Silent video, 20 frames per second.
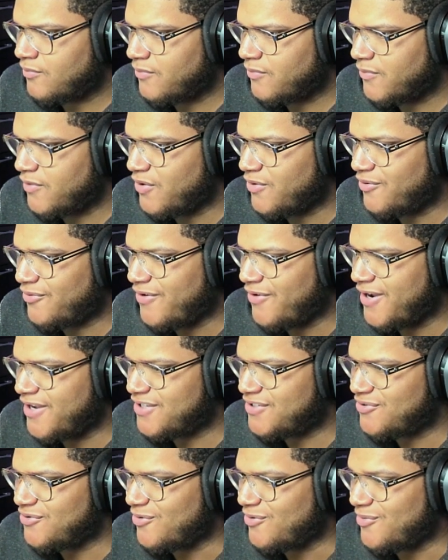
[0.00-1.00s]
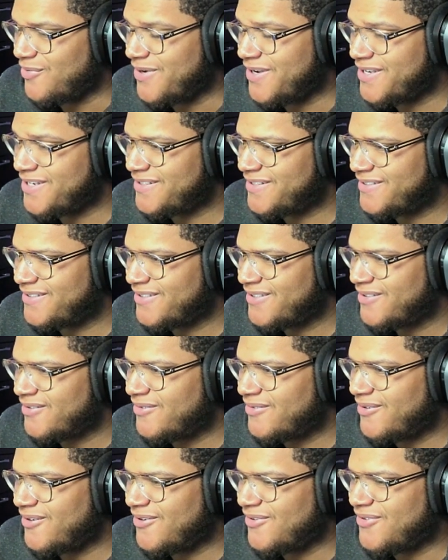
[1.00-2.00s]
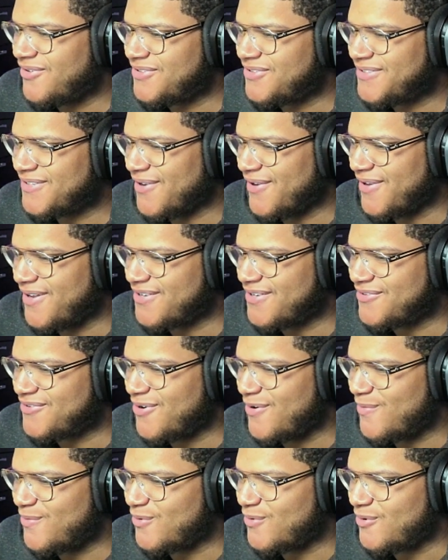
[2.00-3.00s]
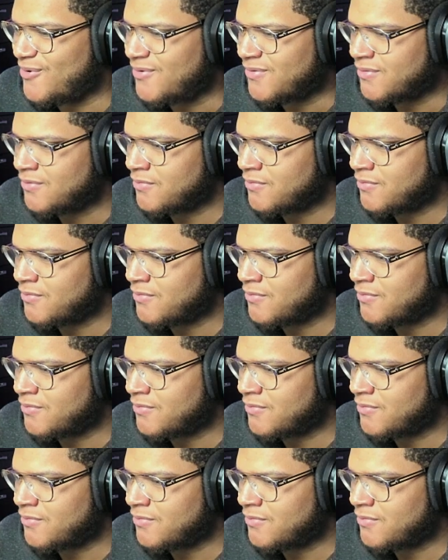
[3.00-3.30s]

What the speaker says: Yo, grant you a wish. Oh no, she's gonna get in trouble.